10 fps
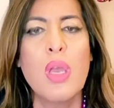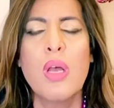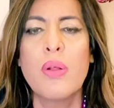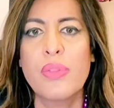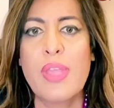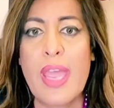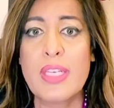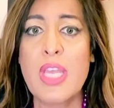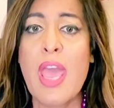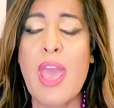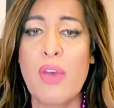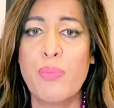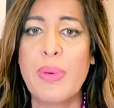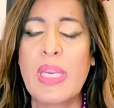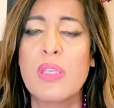that have
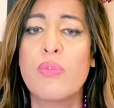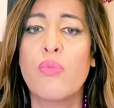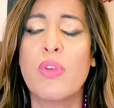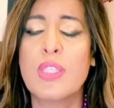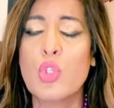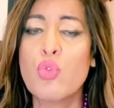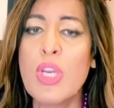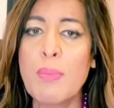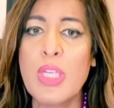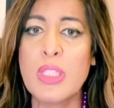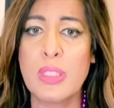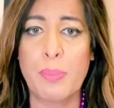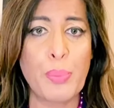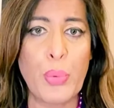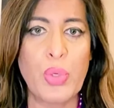been extremely
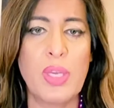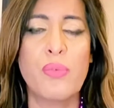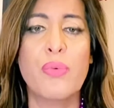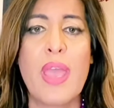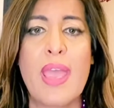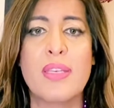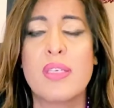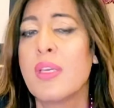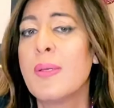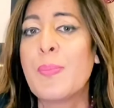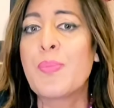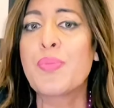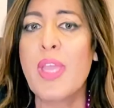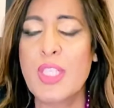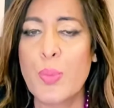supportive and
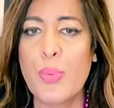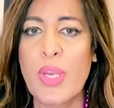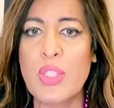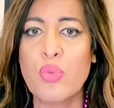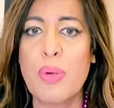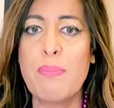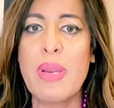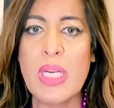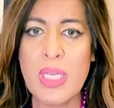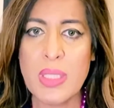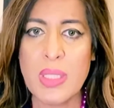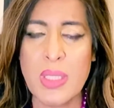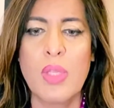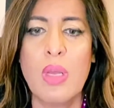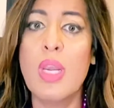expressed tremendous
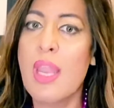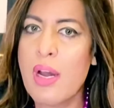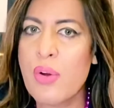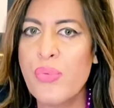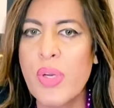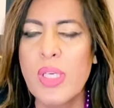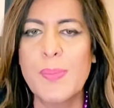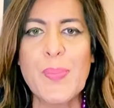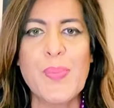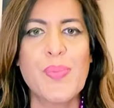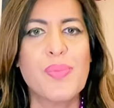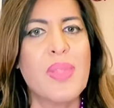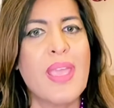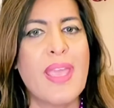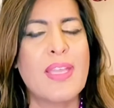love
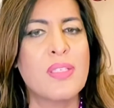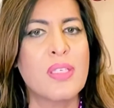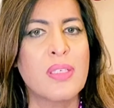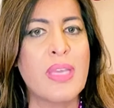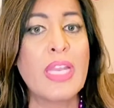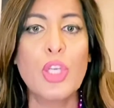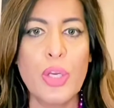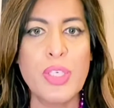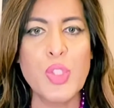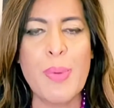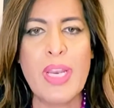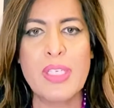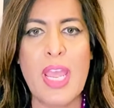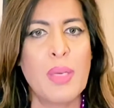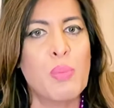and encouragement
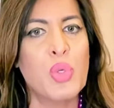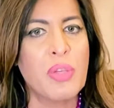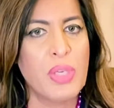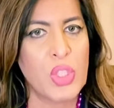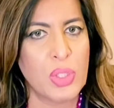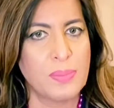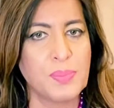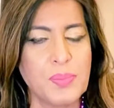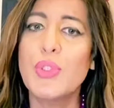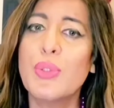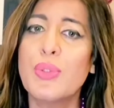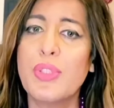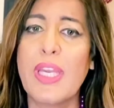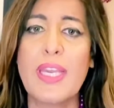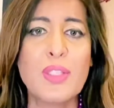and motivation. So
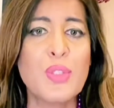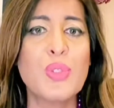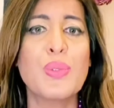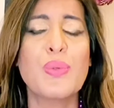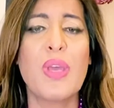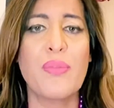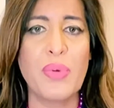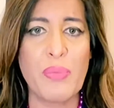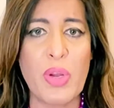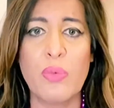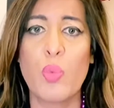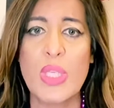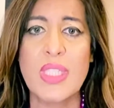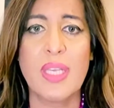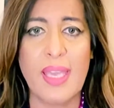thanks to everyone
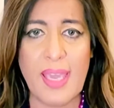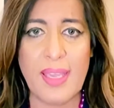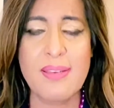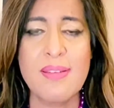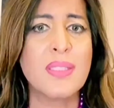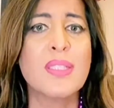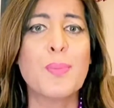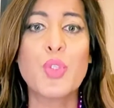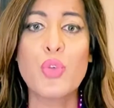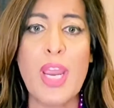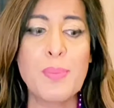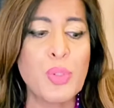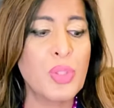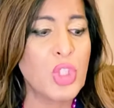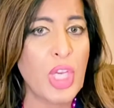once again. Subscribe to
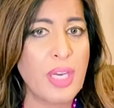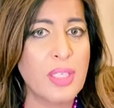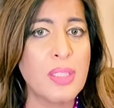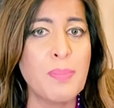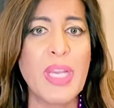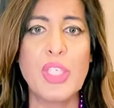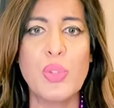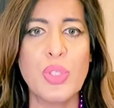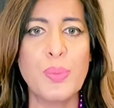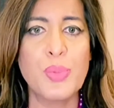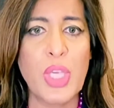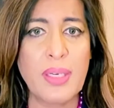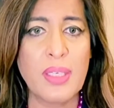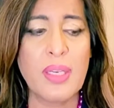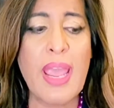the channel, my YouTube
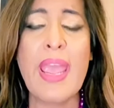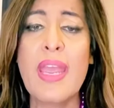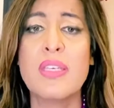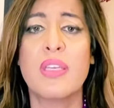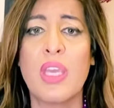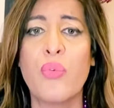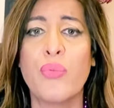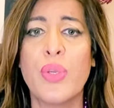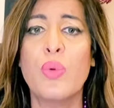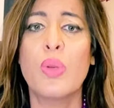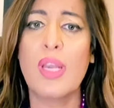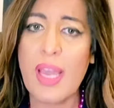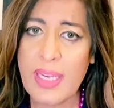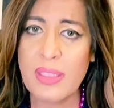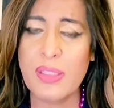channel, and if you
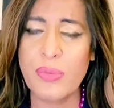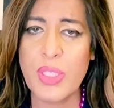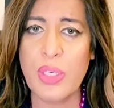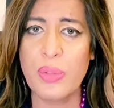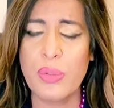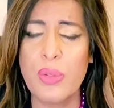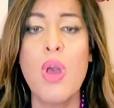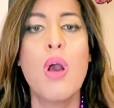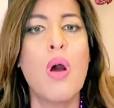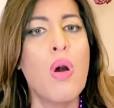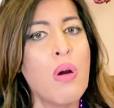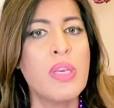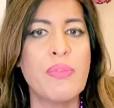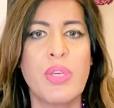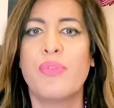like the video or
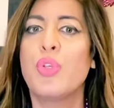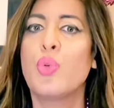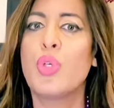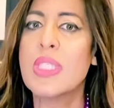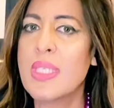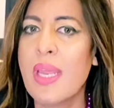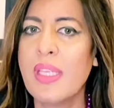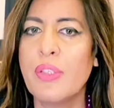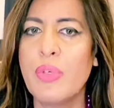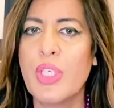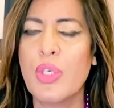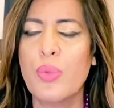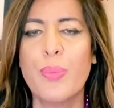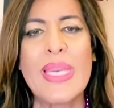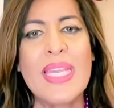even if you dislike the video,
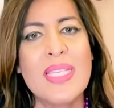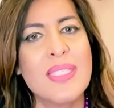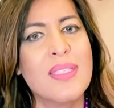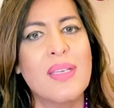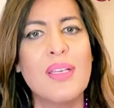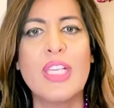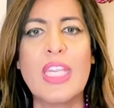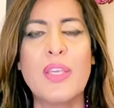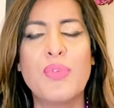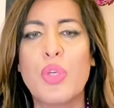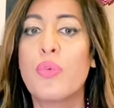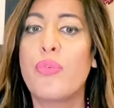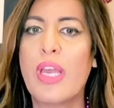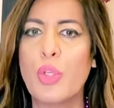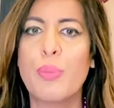please leave your
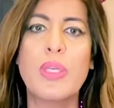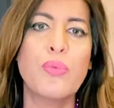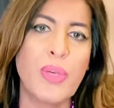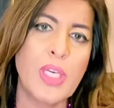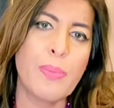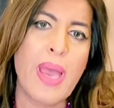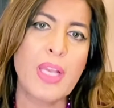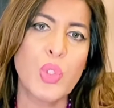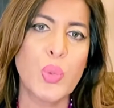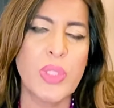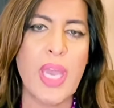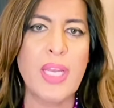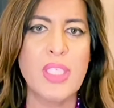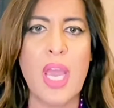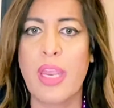valuable feedback so that
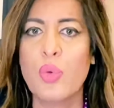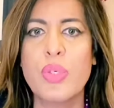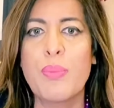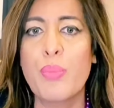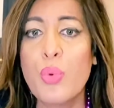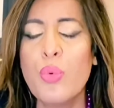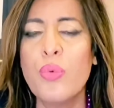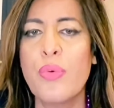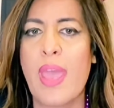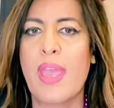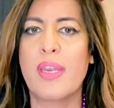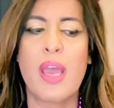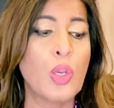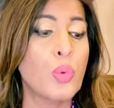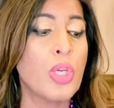I could improve and I
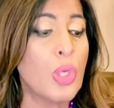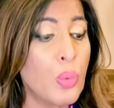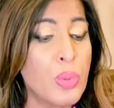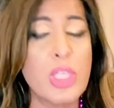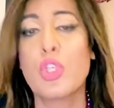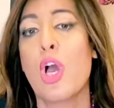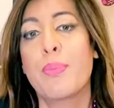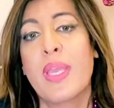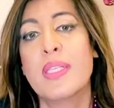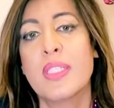could include the topics